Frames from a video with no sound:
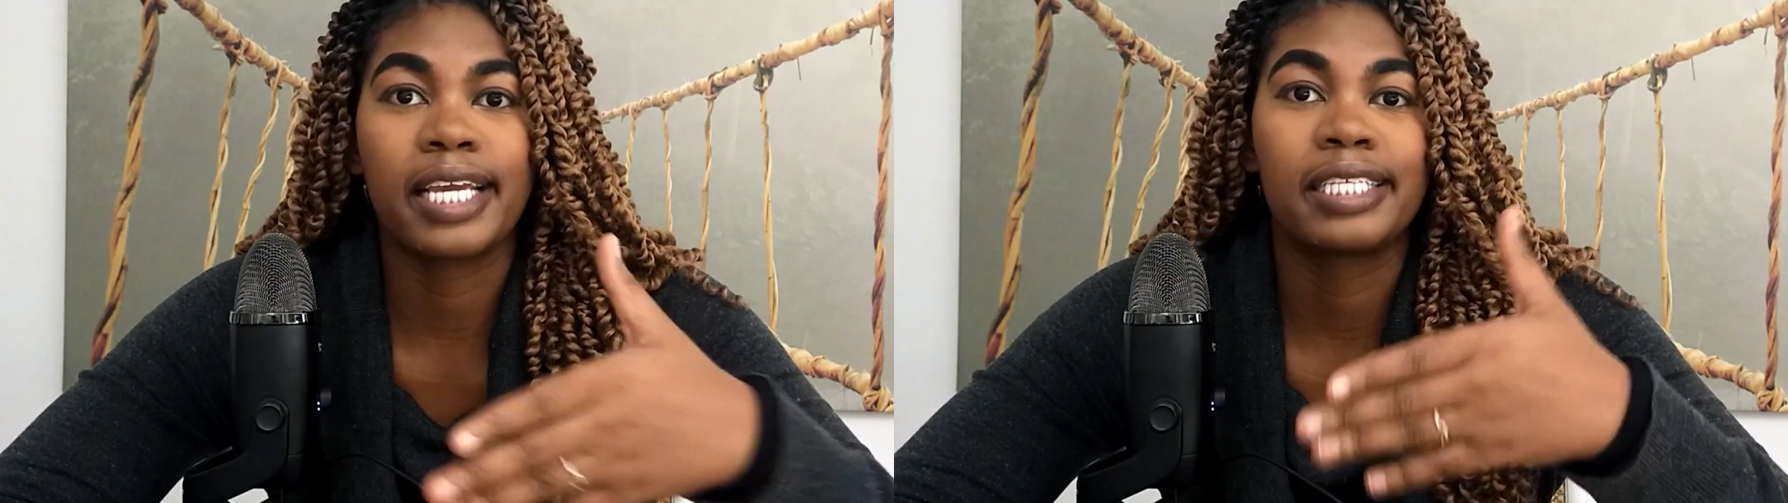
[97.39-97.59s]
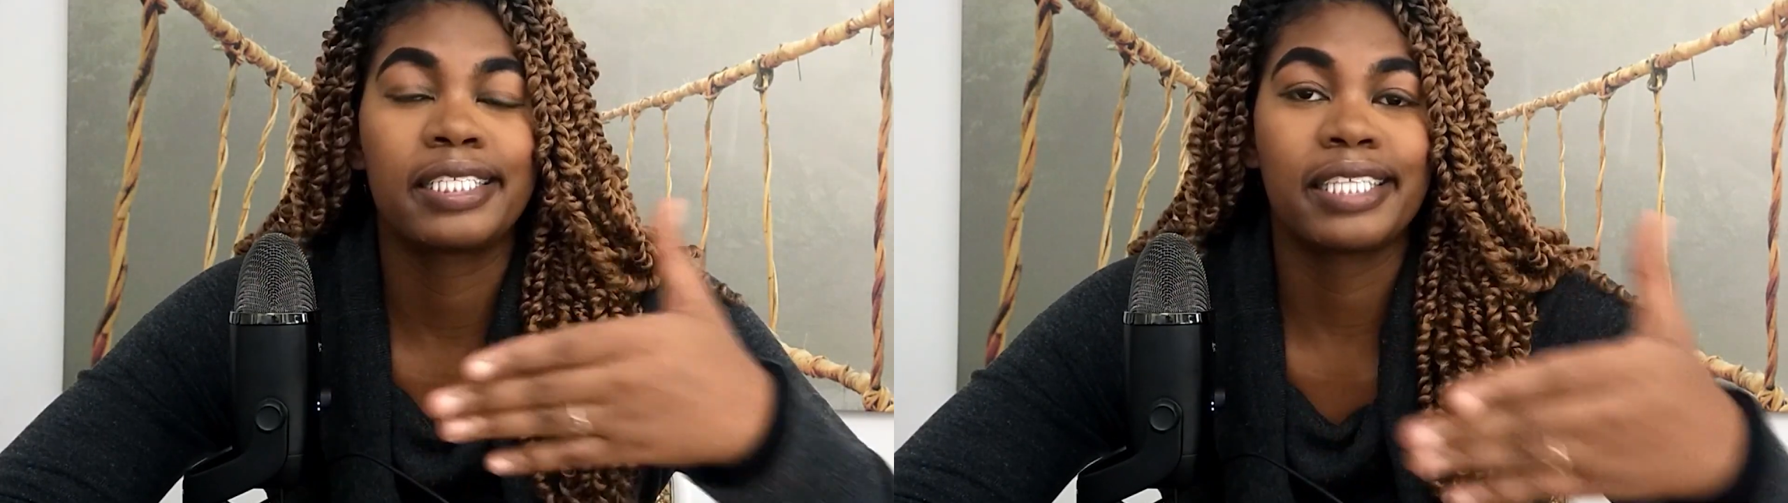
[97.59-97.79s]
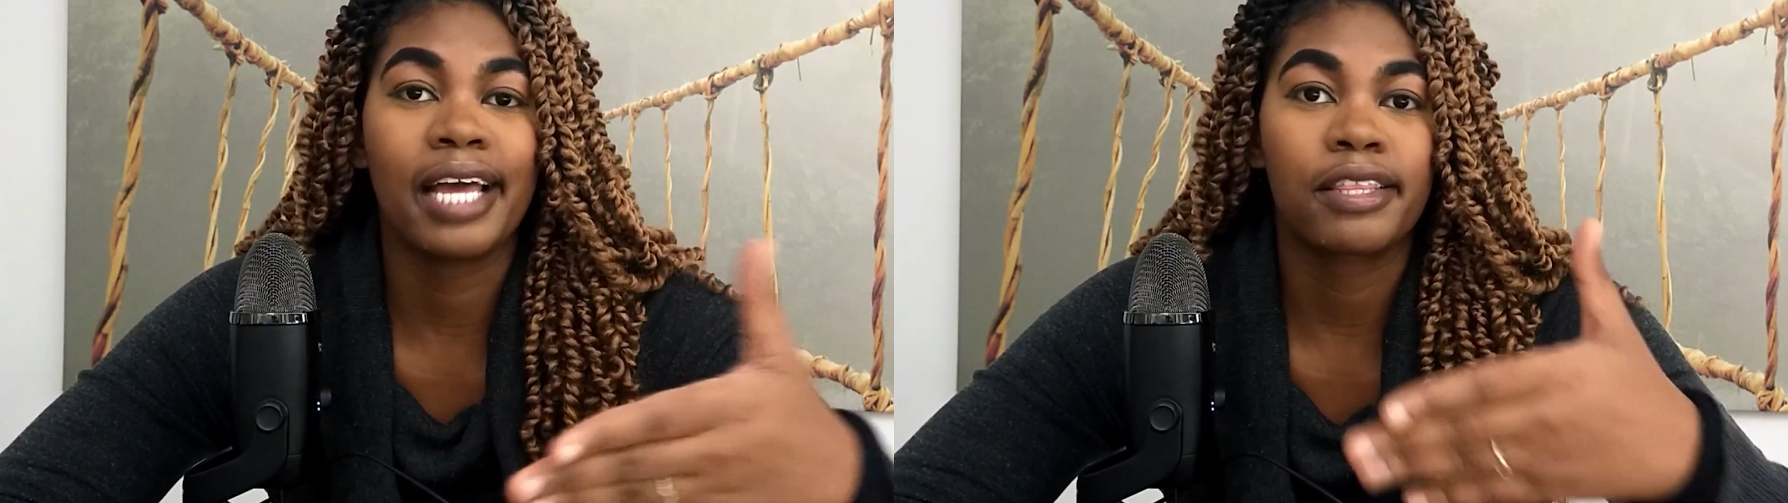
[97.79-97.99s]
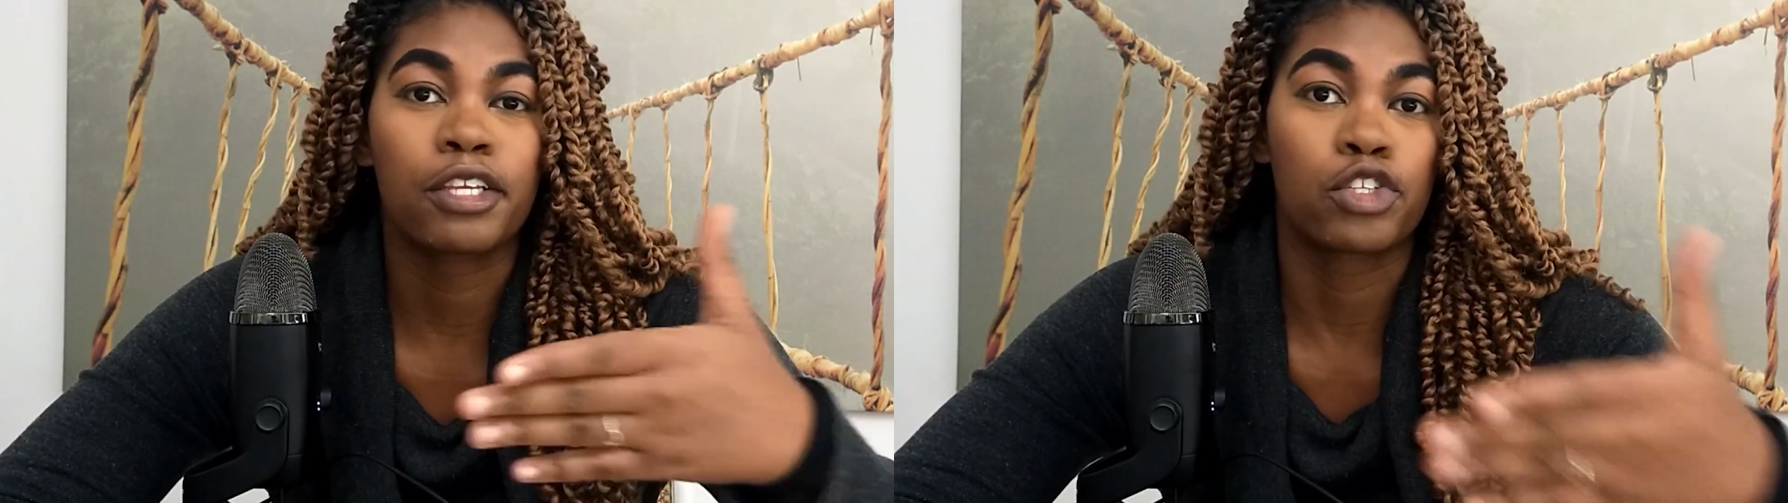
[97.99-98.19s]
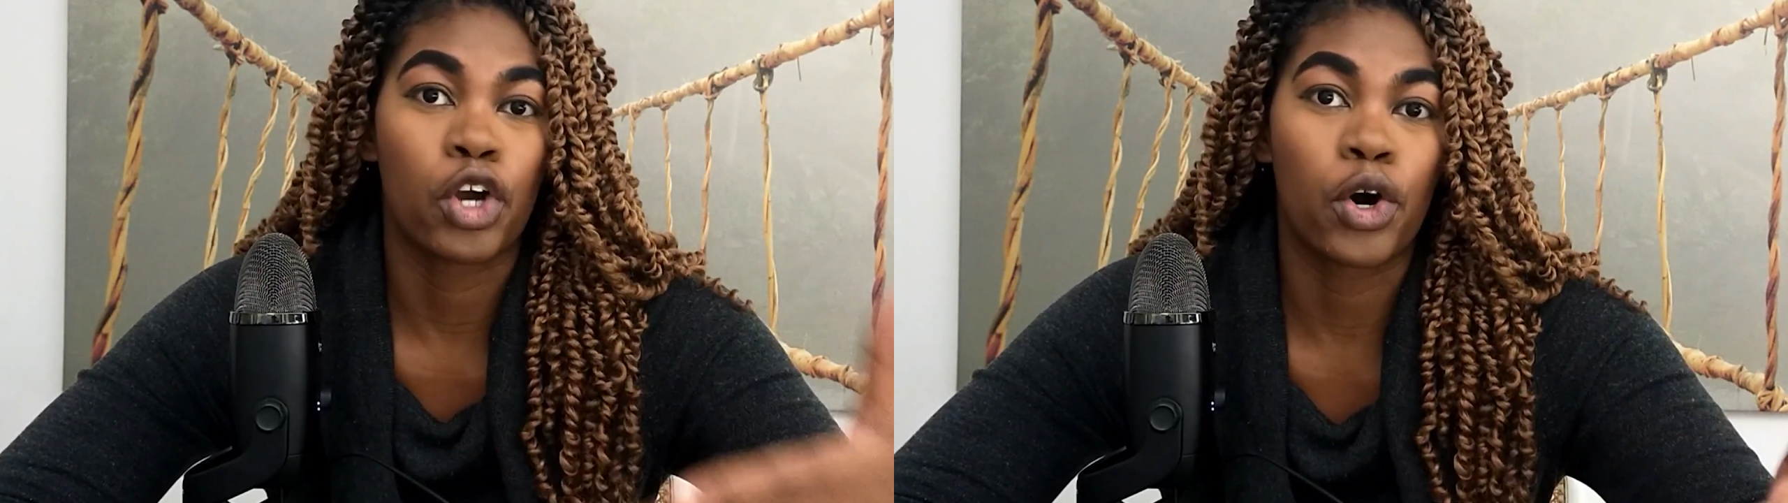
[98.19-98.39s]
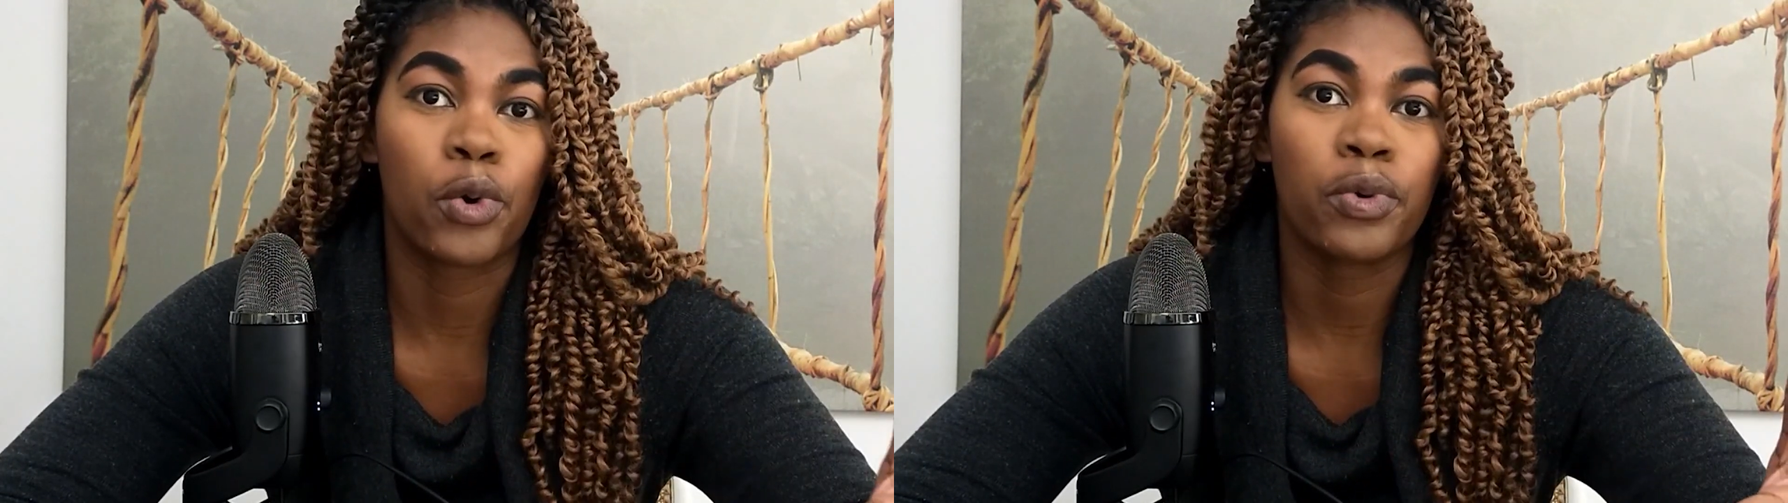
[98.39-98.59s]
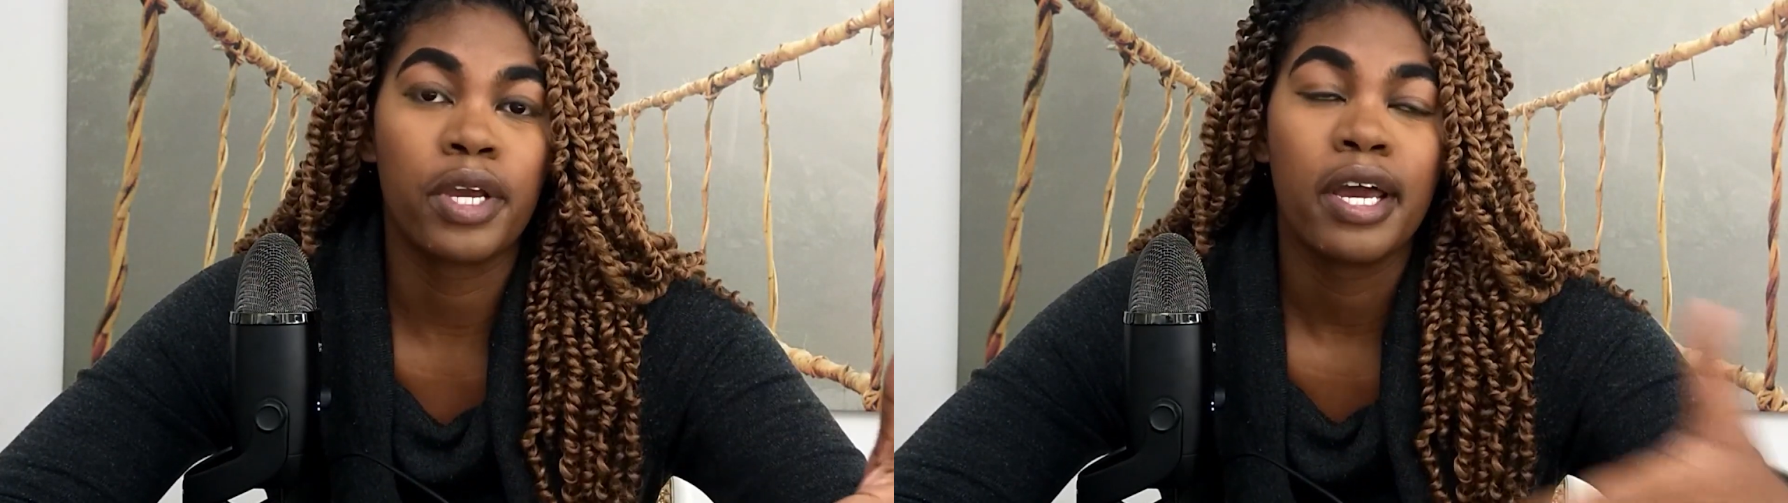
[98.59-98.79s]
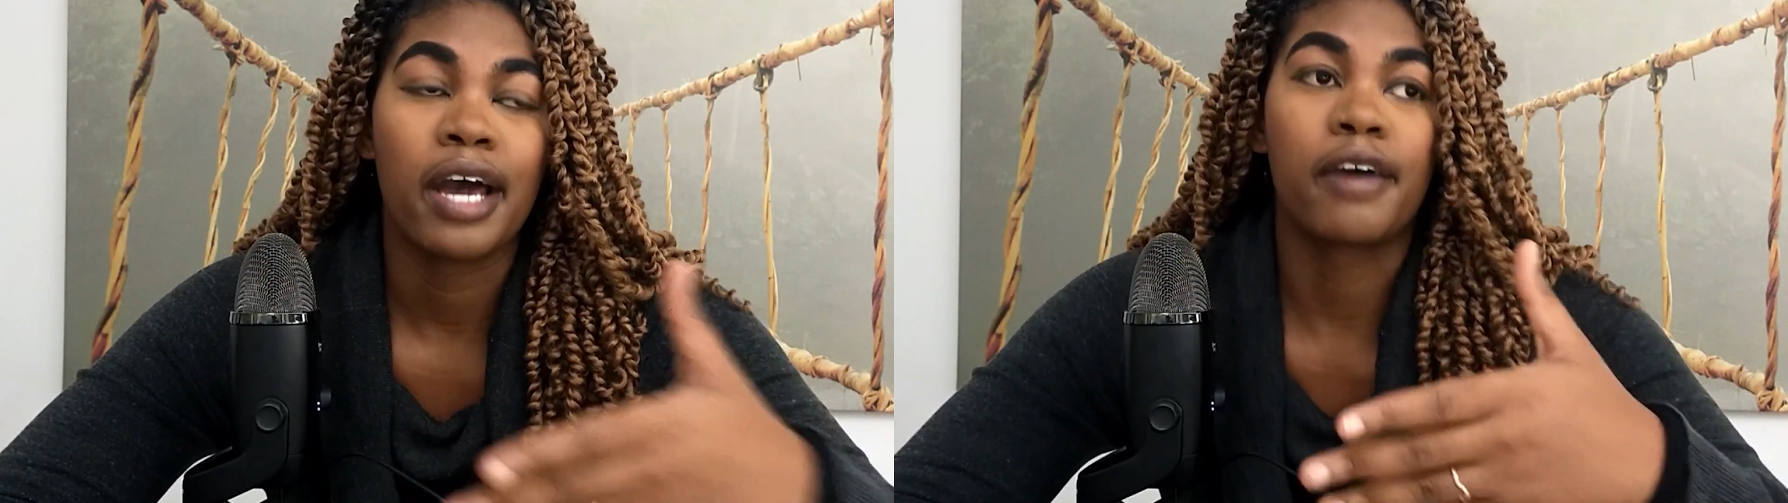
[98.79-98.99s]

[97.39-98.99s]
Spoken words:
they set the tone